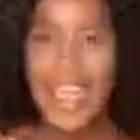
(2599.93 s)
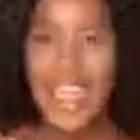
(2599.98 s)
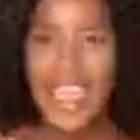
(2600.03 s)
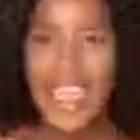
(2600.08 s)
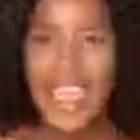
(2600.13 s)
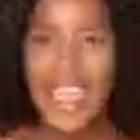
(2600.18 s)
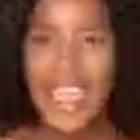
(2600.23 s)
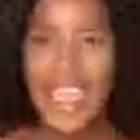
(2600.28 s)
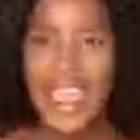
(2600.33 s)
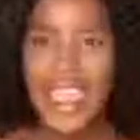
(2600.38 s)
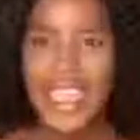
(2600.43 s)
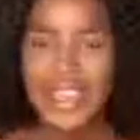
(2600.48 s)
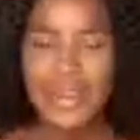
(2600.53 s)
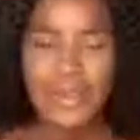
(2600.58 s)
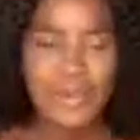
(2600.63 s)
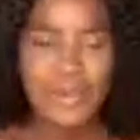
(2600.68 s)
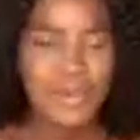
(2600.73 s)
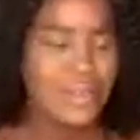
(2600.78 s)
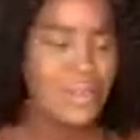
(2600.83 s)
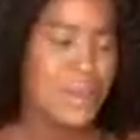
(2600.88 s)
My
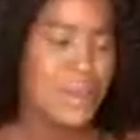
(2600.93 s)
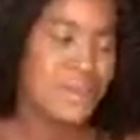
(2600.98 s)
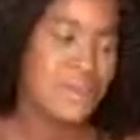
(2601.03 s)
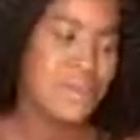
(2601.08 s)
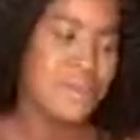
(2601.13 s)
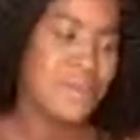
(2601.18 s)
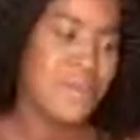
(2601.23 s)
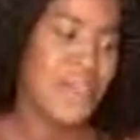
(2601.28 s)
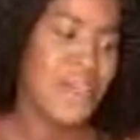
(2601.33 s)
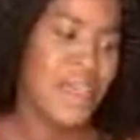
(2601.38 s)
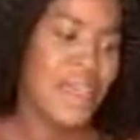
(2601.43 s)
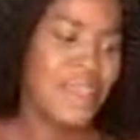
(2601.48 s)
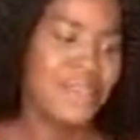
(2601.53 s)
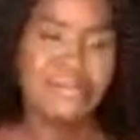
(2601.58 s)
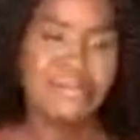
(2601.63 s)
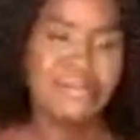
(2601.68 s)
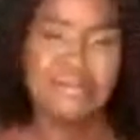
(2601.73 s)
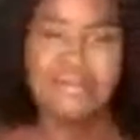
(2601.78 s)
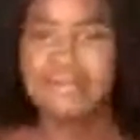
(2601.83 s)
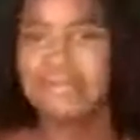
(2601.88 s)
dream guy,
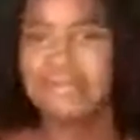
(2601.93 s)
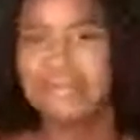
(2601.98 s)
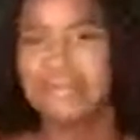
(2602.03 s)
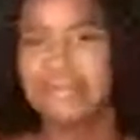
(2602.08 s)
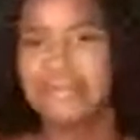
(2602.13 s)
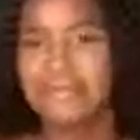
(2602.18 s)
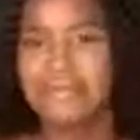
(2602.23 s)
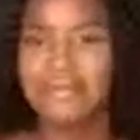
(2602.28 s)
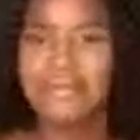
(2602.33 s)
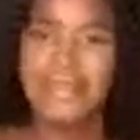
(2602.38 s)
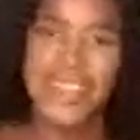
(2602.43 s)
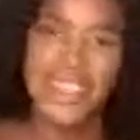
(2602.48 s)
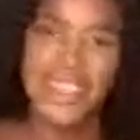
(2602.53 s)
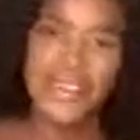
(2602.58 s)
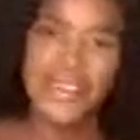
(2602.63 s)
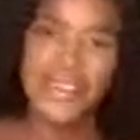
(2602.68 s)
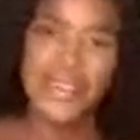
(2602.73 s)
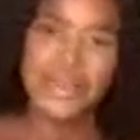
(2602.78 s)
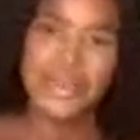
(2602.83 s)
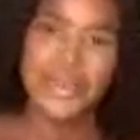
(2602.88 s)
what's my dream guy?
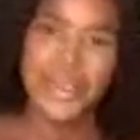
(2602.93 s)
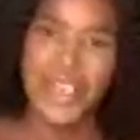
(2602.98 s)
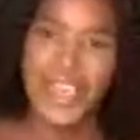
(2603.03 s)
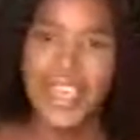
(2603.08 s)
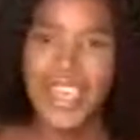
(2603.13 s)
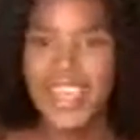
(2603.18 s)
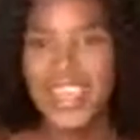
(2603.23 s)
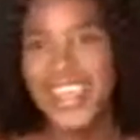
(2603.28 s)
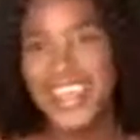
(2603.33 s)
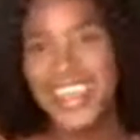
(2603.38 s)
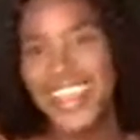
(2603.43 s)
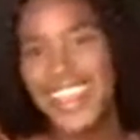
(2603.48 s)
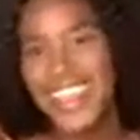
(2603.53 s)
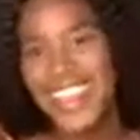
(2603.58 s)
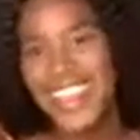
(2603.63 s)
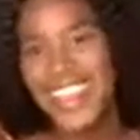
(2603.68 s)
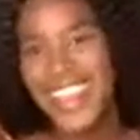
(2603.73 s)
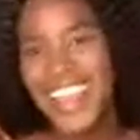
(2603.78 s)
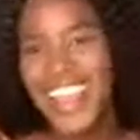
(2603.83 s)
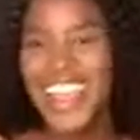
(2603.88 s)
My
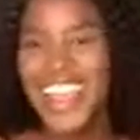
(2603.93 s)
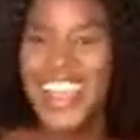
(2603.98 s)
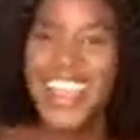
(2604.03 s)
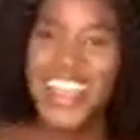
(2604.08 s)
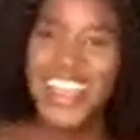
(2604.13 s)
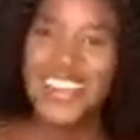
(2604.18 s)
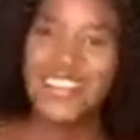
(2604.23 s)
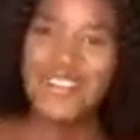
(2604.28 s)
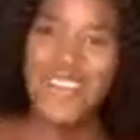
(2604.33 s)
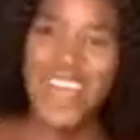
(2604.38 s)
dream guy.